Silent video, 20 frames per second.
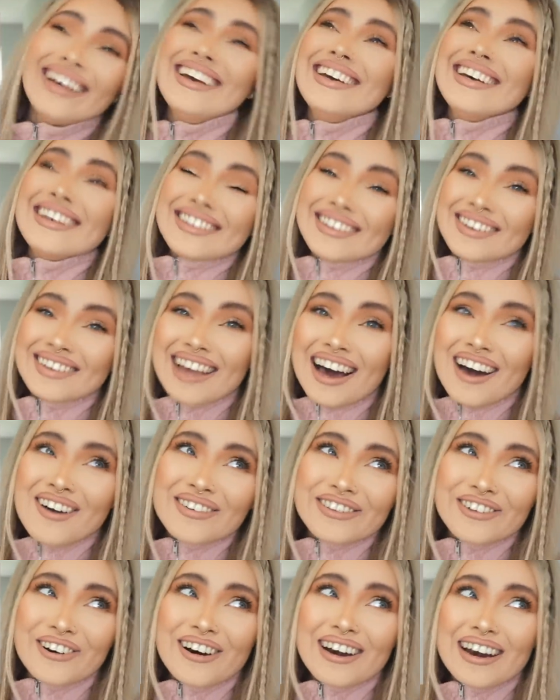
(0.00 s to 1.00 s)
So that
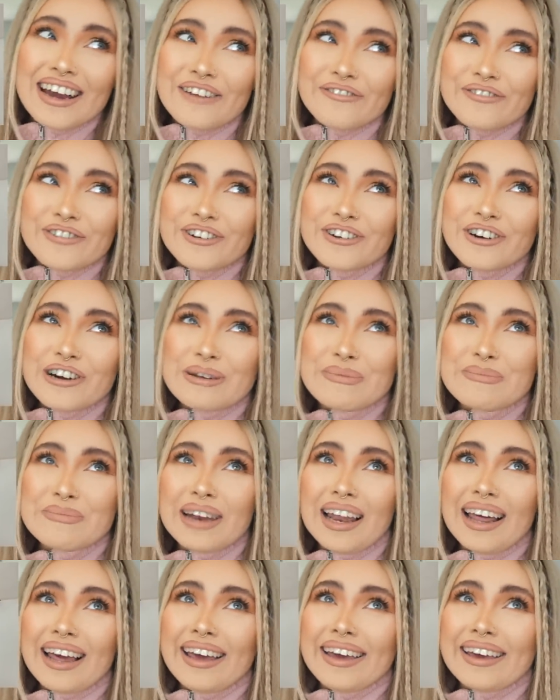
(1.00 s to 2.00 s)
was our living room
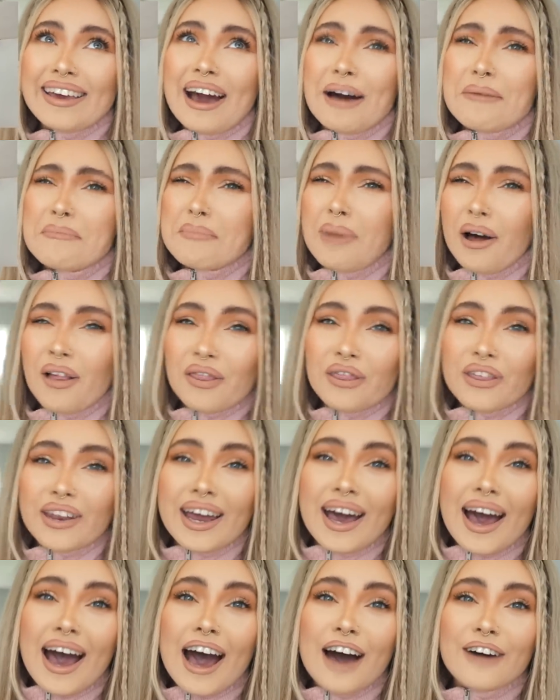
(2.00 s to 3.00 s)
like a month and a
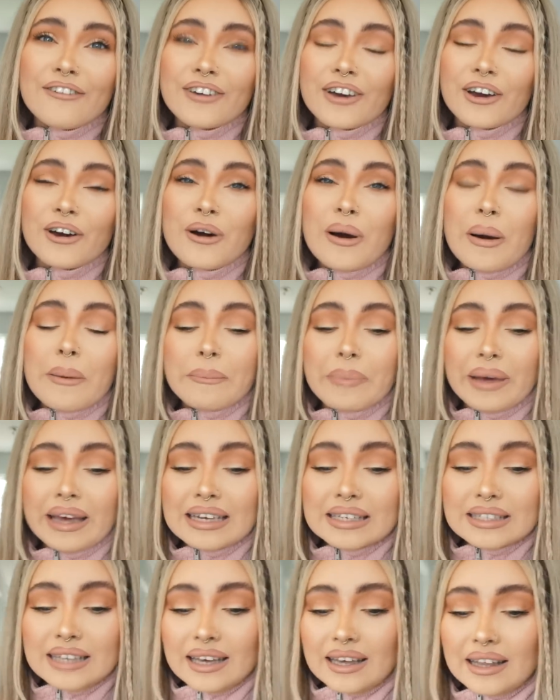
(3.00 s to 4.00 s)
half ago.
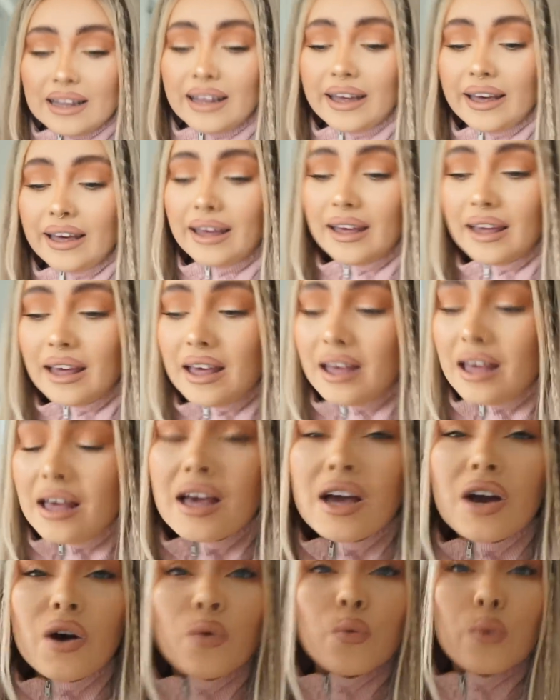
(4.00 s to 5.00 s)
Basically,
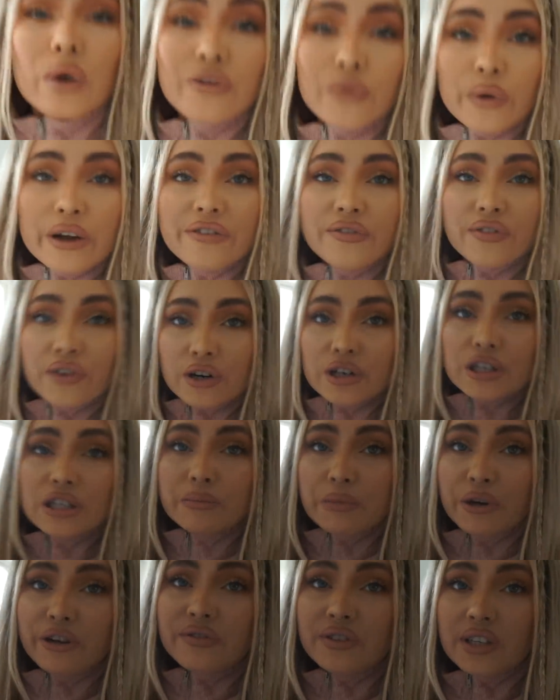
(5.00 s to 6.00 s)
whenever we first
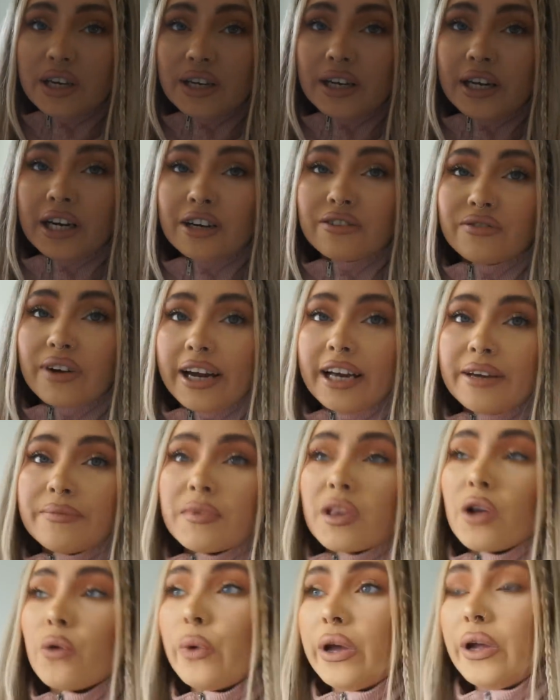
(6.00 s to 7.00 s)
moved in here,
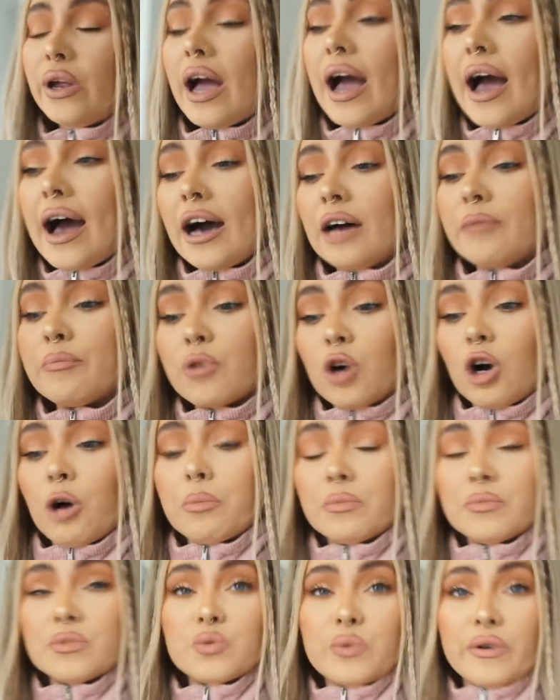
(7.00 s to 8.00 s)
right, we had
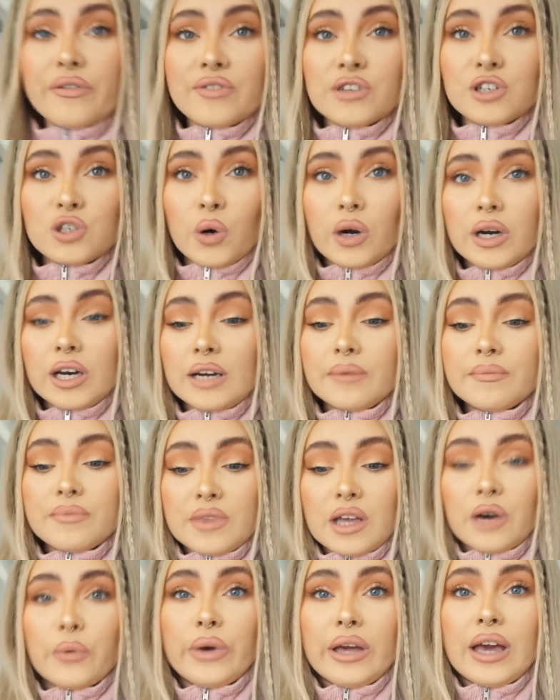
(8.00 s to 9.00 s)
problems with the toilet
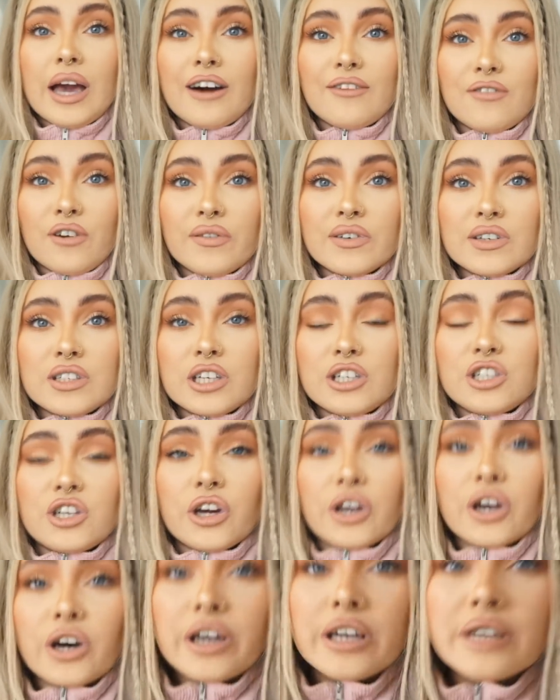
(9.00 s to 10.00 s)
that we have obviously
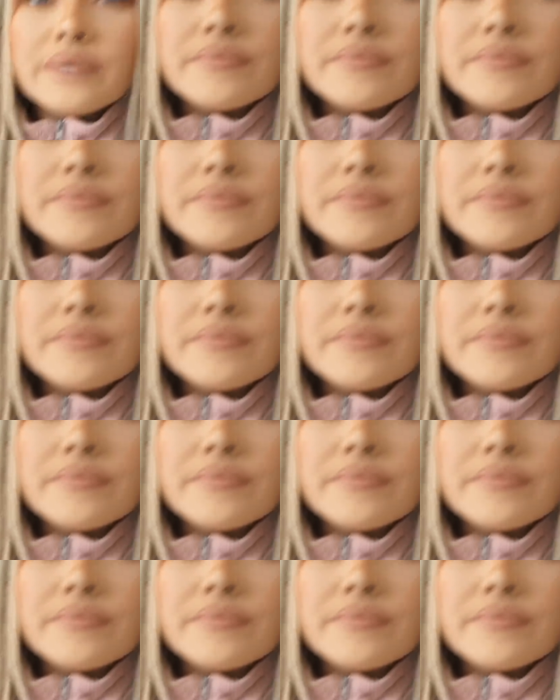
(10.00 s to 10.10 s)
took out.